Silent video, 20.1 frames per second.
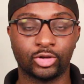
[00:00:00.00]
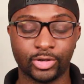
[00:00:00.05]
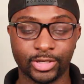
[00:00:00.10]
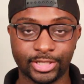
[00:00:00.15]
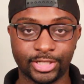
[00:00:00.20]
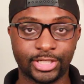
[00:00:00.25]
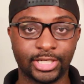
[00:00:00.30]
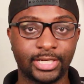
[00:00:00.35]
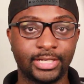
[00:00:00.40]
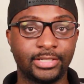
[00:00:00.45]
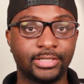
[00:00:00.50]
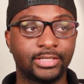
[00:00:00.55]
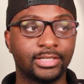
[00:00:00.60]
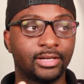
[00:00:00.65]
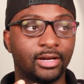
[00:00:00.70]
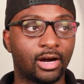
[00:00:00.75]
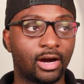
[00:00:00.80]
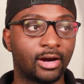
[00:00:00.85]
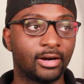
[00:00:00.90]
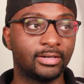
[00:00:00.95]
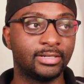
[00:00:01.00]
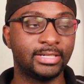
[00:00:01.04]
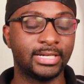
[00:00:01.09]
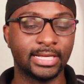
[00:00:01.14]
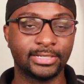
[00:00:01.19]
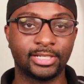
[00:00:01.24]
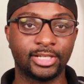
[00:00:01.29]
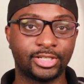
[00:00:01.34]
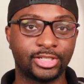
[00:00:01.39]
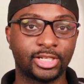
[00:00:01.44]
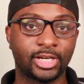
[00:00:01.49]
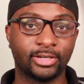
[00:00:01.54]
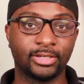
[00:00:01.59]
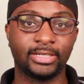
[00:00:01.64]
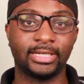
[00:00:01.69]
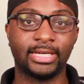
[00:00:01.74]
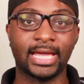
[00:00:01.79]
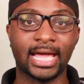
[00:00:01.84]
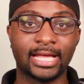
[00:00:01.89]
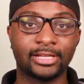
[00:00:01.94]
Christians aren't
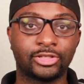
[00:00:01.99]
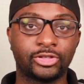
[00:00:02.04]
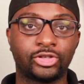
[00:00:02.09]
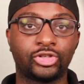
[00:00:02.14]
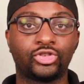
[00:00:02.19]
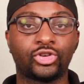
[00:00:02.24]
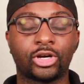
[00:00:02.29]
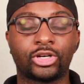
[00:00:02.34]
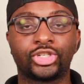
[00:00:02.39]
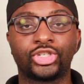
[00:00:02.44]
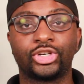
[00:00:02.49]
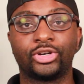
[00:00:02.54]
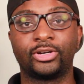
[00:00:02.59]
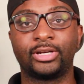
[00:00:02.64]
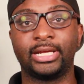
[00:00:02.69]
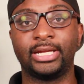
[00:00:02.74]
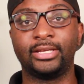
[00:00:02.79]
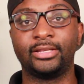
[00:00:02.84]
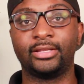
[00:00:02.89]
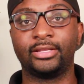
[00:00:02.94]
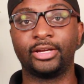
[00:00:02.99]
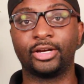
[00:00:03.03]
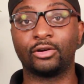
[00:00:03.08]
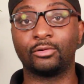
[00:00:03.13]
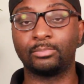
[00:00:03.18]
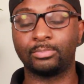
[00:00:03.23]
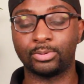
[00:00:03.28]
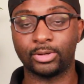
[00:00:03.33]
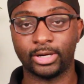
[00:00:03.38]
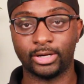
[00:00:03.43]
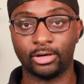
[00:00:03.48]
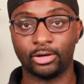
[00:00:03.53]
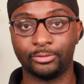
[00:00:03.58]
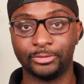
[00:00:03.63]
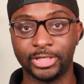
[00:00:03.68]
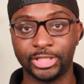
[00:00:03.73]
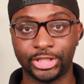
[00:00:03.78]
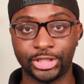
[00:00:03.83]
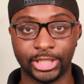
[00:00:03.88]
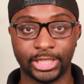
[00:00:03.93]
necessarily as structured in their prayer
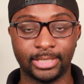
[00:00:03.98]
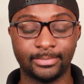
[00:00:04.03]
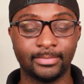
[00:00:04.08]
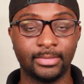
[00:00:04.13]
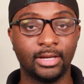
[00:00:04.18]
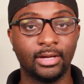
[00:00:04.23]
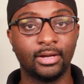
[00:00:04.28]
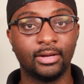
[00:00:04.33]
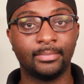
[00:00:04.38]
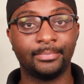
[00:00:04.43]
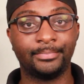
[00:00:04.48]
regime,